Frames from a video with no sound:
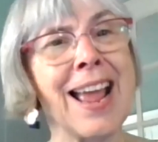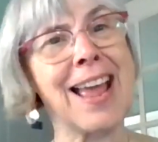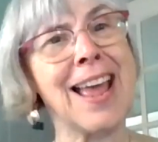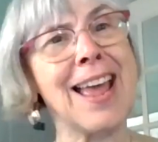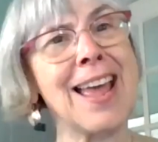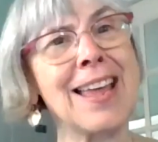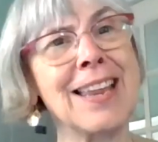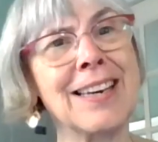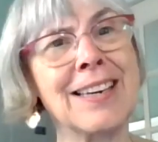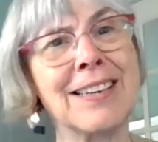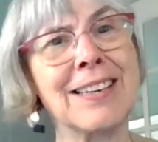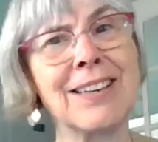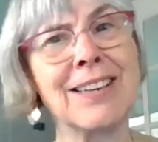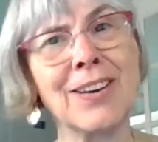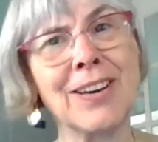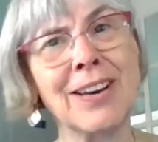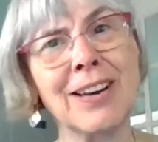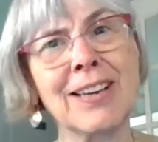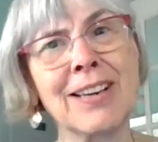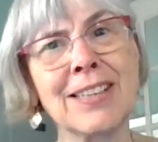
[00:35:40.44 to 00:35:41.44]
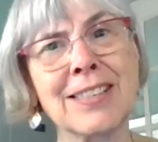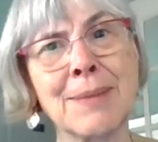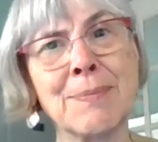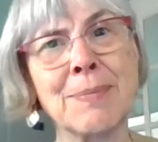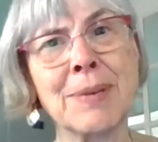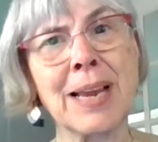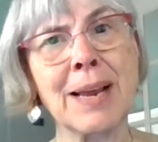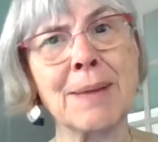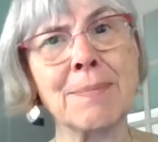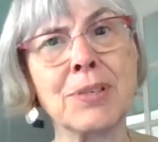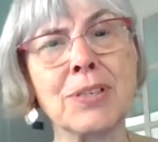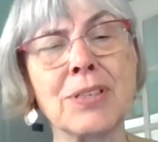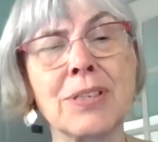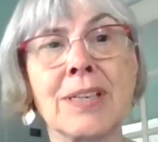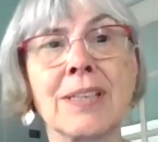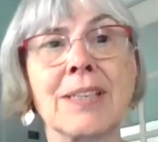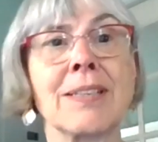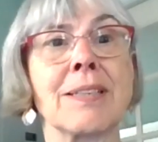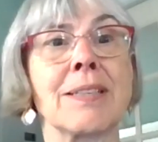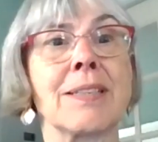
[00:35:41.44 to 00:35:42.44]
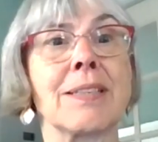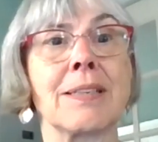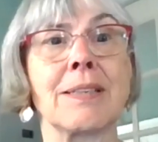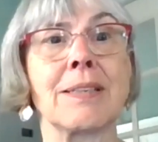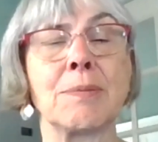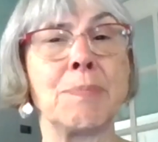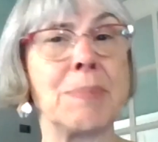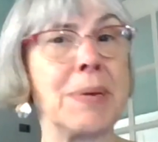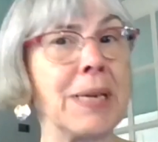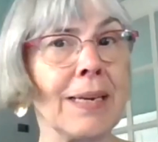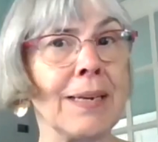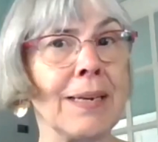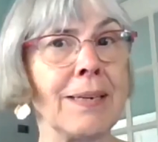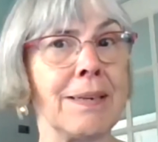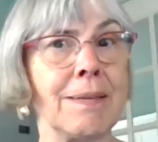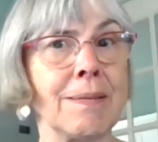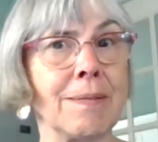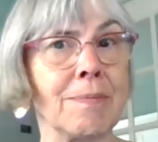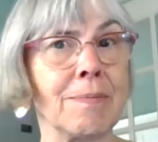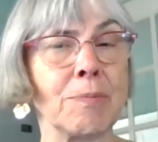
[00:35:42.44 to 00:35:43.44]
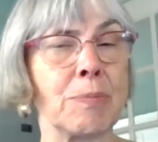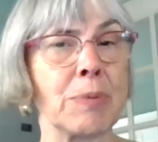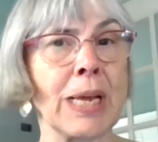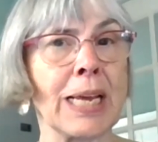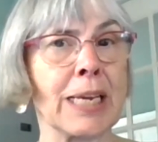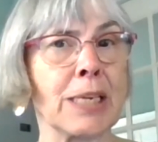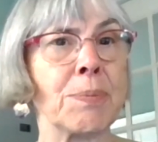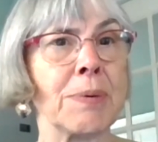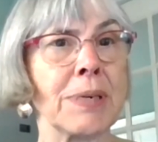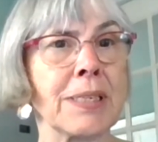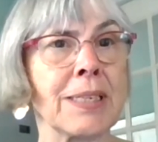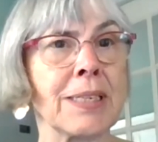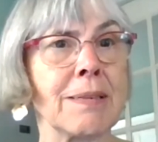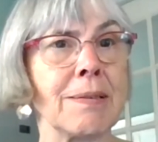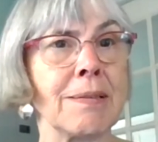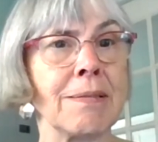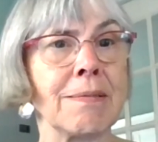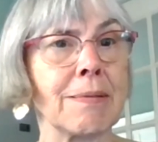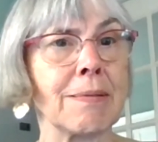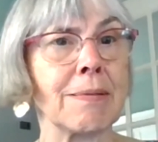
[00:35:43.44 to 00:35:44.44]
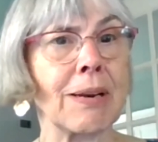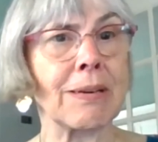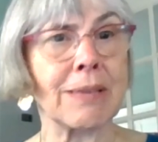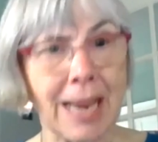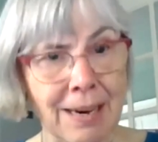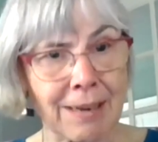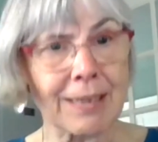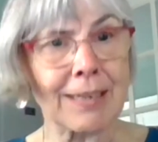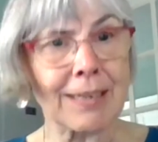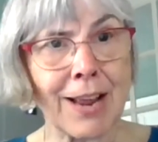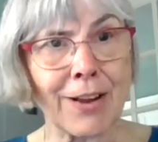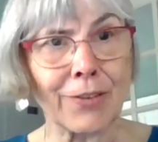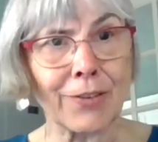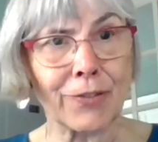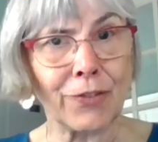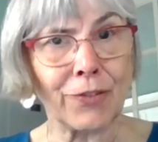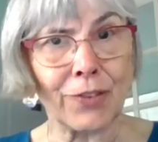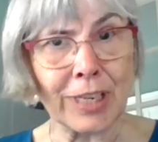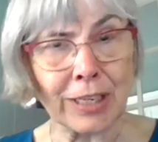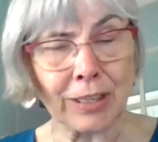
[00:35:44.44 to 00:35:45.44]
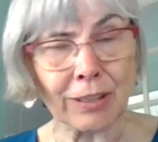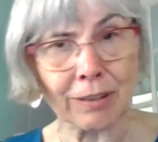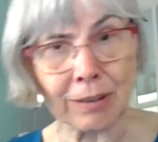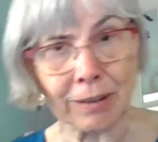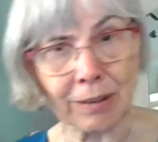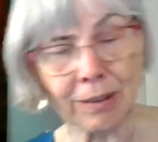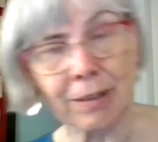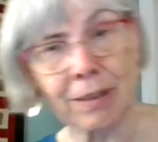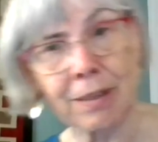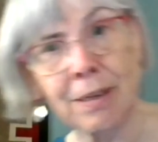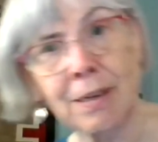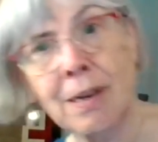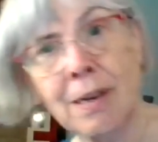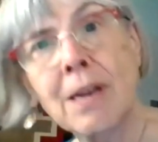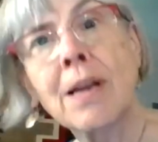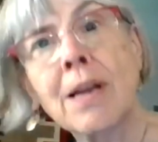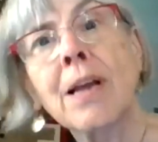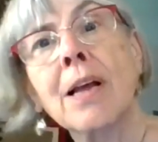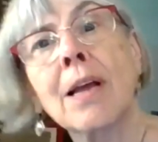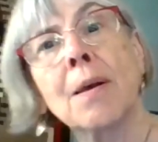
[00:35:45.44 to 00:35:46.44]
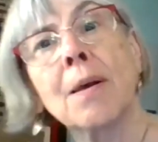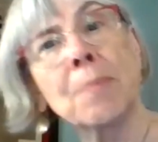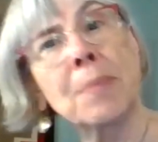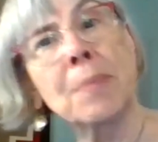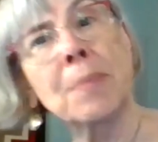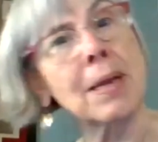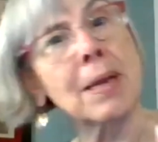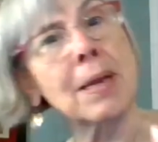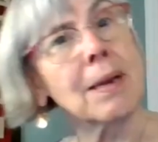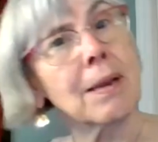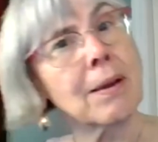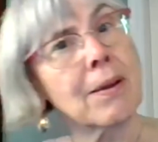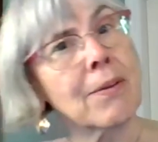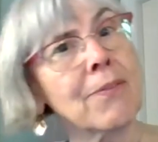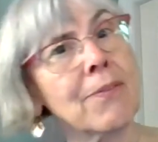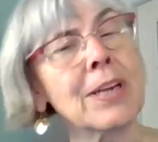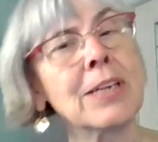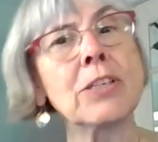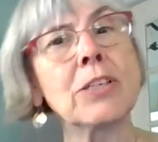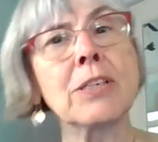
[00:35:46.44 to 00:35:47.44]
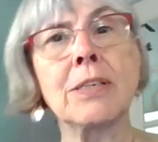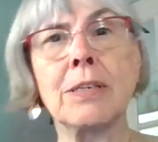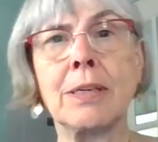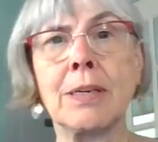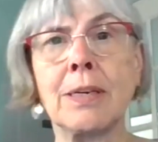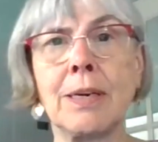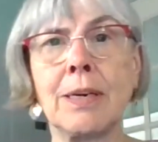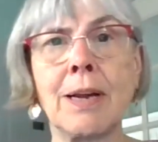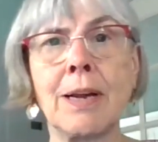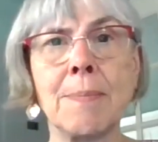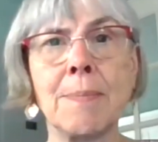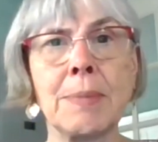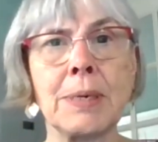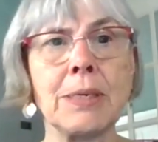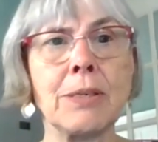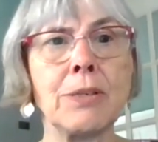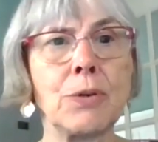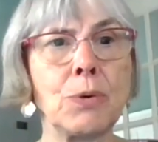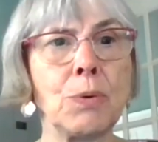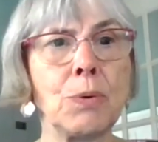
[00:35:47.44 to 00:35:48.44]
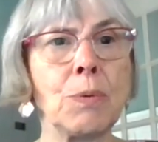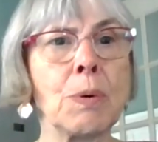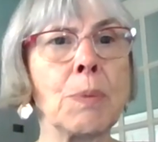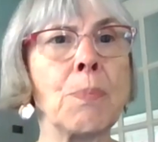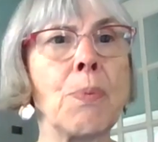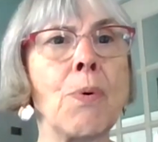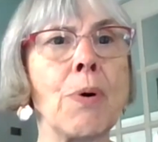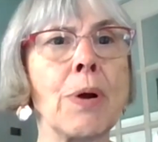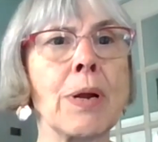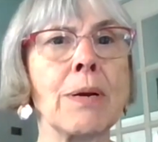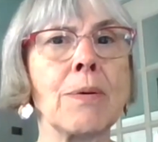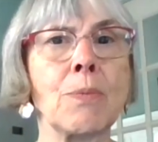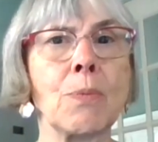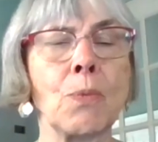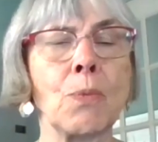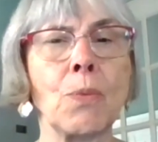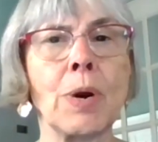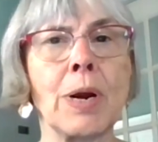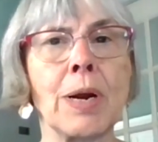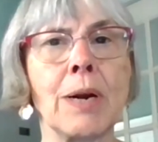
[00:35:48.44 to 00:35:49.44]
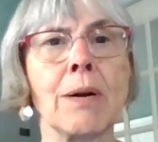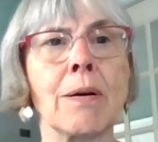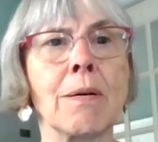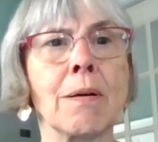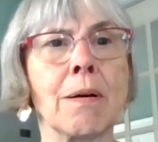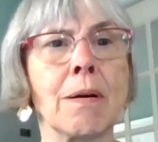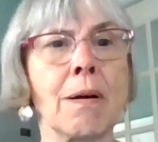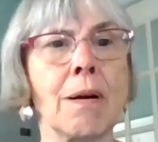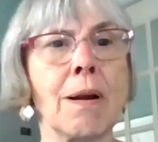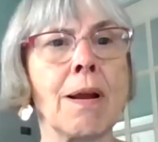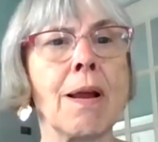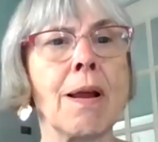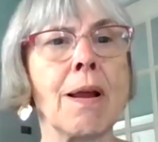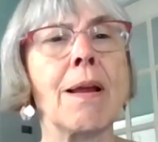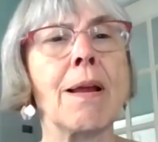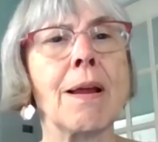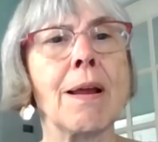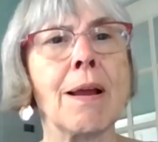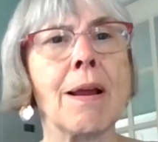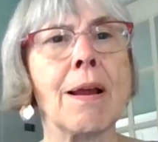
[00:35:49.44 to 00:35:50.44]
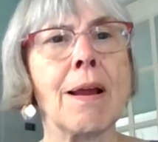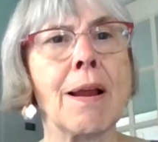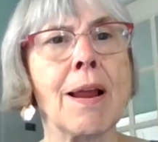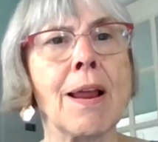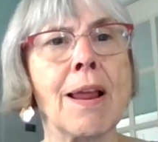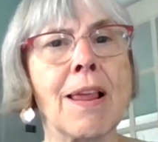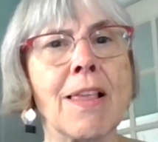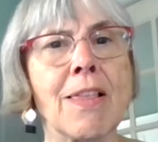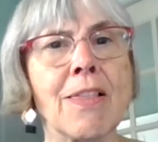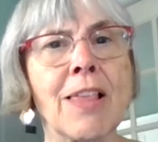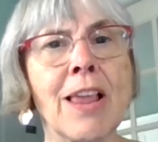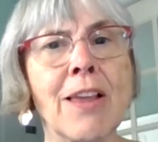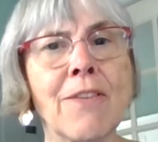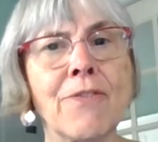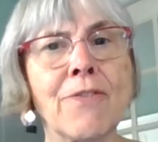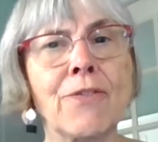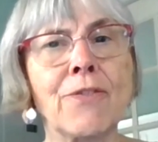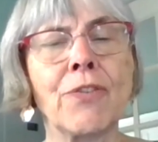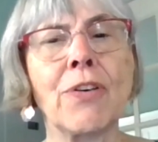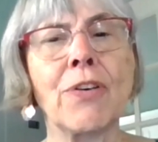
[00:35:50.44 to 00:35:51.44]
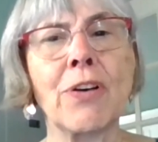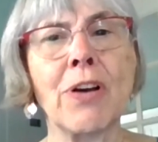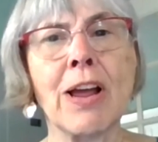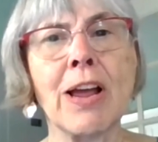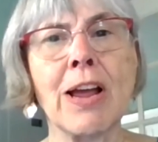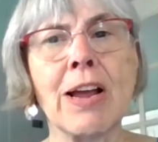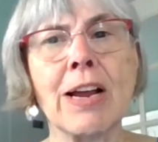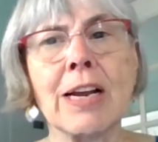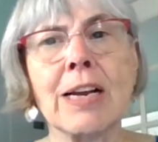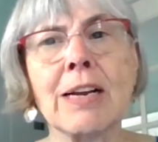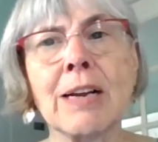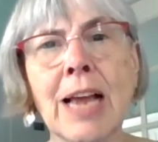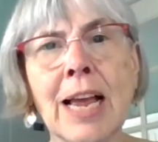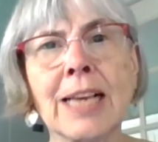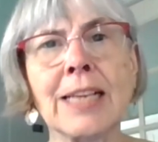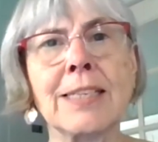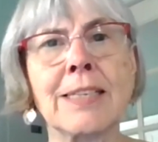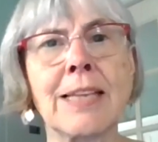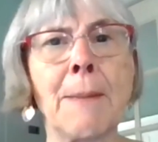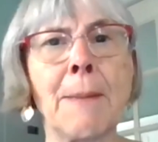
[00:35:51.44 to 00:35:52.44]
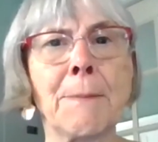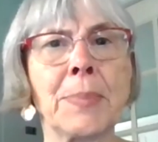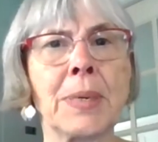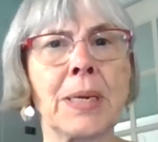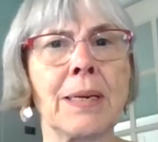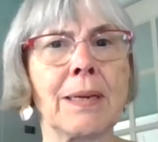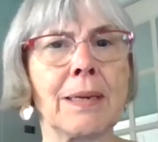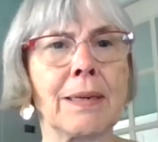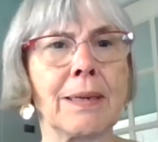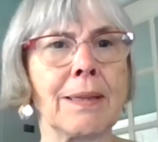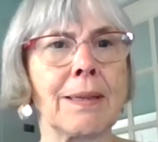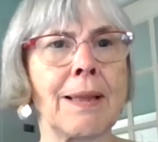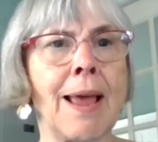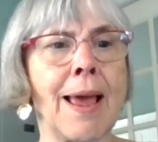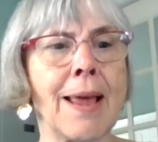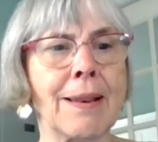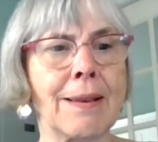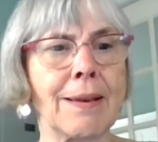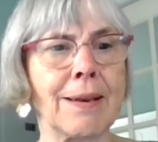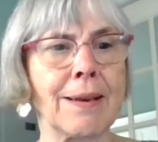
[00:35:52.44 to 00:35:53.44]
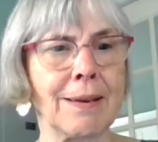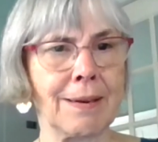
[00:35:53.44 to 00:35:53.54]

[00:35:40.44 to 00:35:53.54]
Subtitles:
And sometimes just expressing down and out fear, but eventually coming to a point where they've accept that